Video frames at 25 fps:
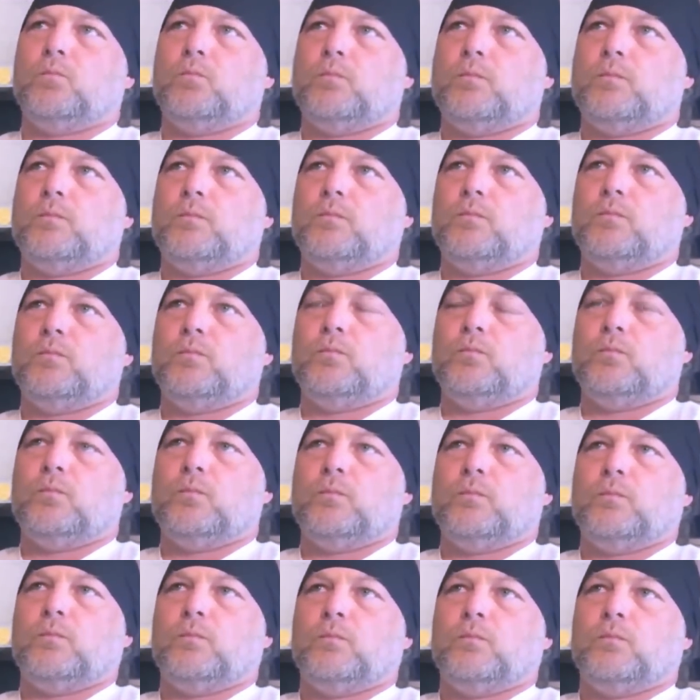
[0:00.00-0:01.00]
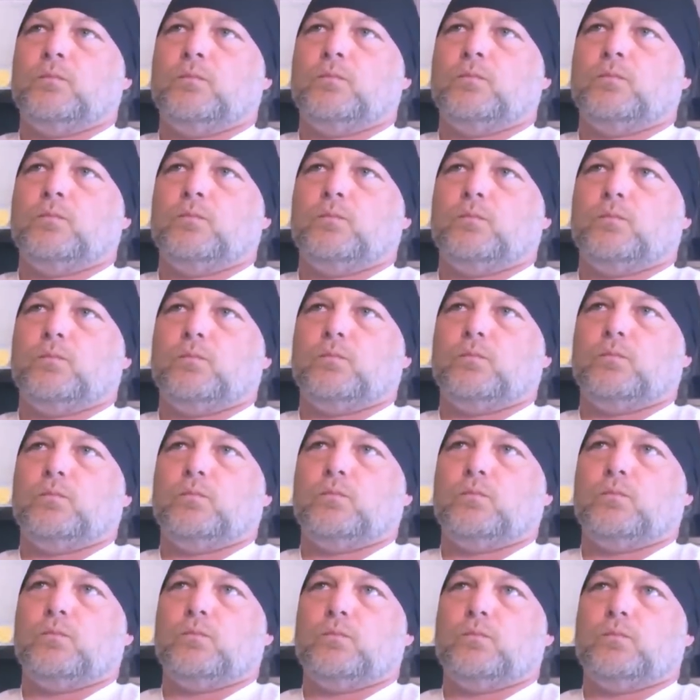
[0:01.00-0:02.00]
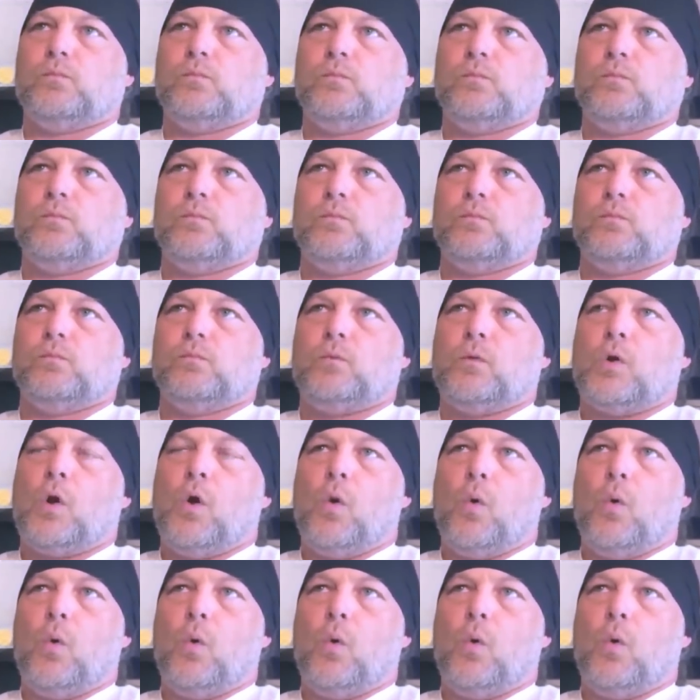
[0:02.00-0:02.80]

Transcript: No one is speaking in this clip.